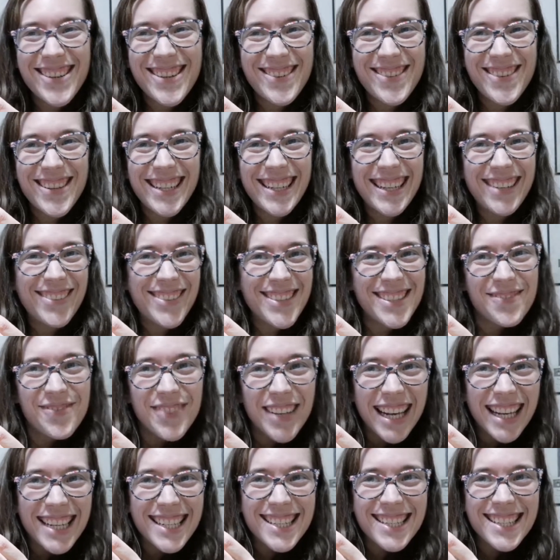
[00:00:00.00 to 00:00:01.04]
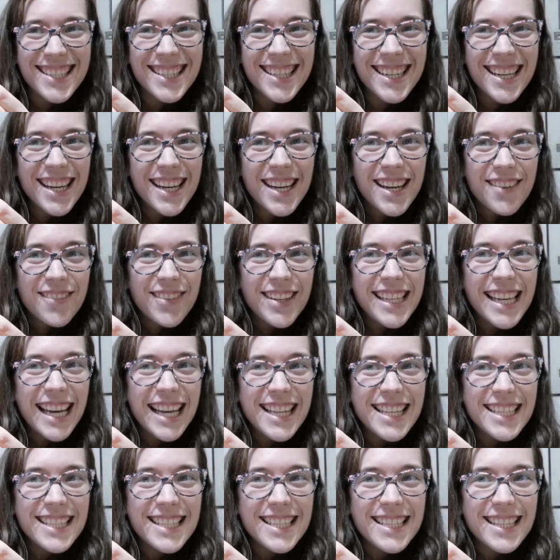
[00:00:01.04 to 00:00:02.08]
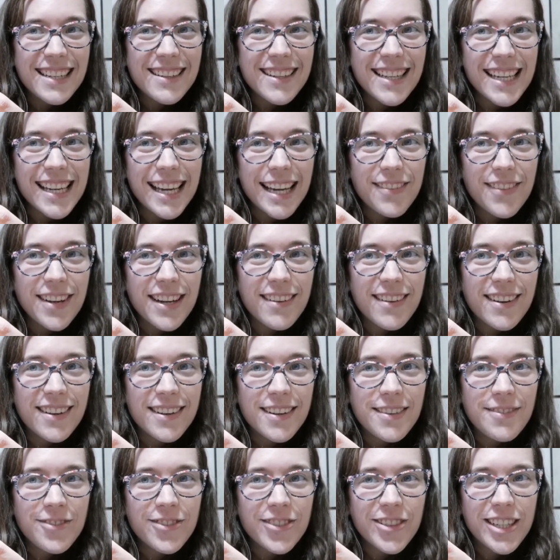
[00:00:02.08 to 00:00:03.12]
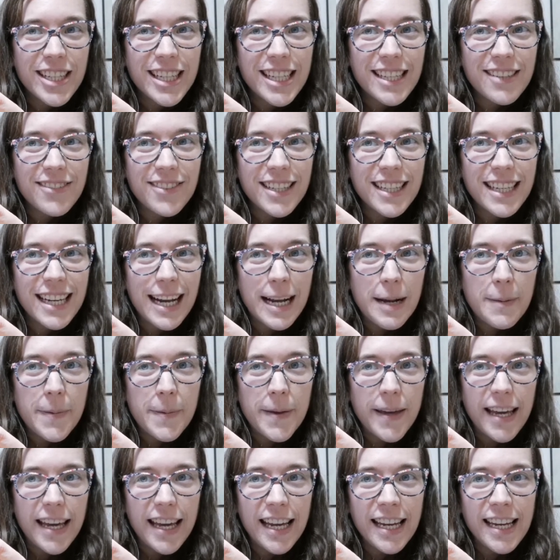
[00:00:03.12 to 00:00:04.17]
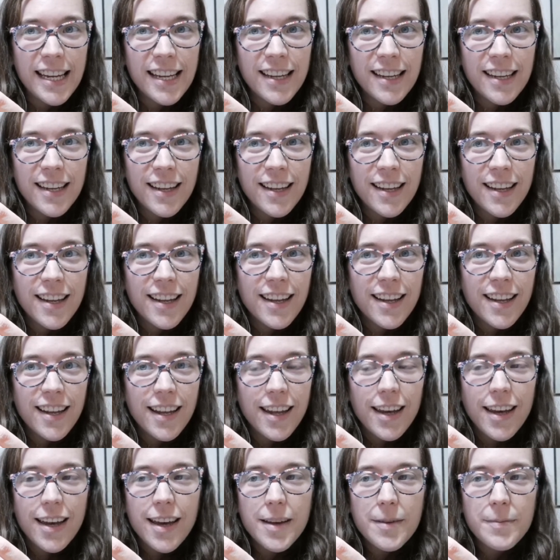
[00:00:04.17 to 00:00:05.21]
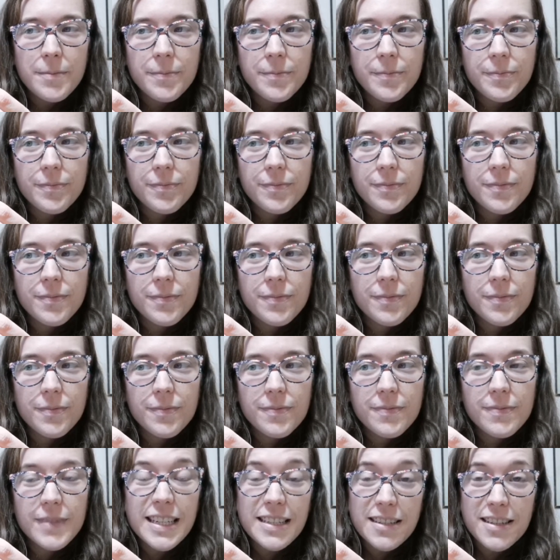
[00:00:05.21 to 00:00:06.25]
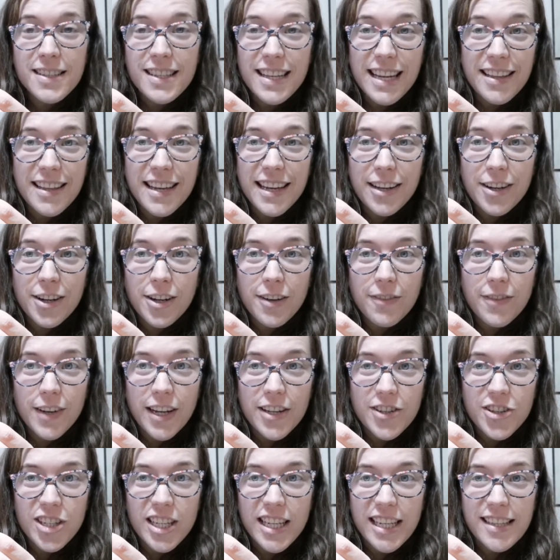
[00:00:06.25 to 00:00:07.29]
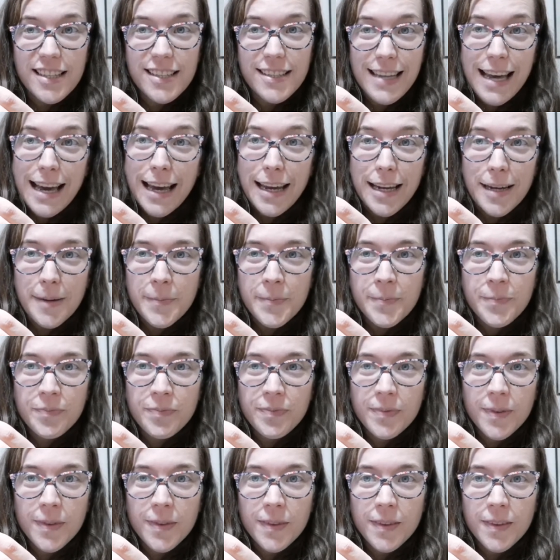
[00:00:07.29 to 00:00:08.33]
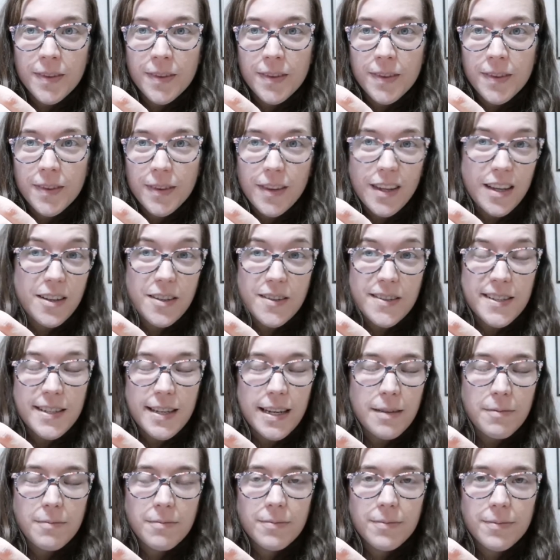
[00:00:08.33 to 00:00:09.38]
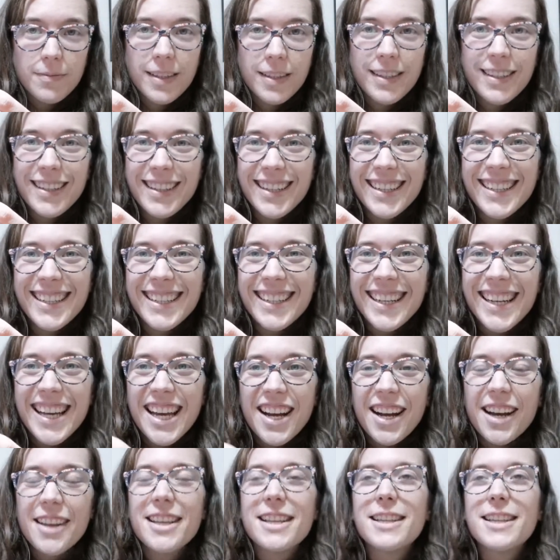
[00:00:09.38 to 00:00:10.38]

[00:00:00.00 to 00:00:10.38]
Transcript: to work out what's best. But yeah, this is how they came out, and I'm really, really happy. As I say, they are virtually the same. They are the same. I